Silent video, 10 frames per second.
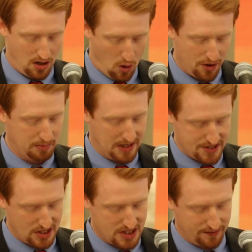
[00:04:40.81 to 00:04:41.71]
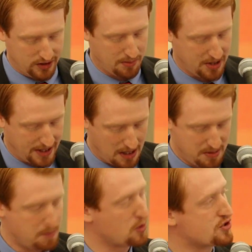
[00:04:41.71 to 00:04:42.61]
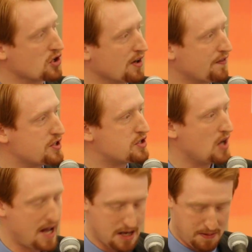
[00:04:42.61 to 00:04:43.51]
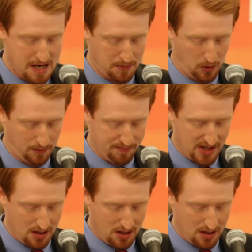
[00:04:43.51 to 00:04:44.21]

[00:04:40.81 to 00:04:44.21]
or the blessings of liberty can be preserved to any people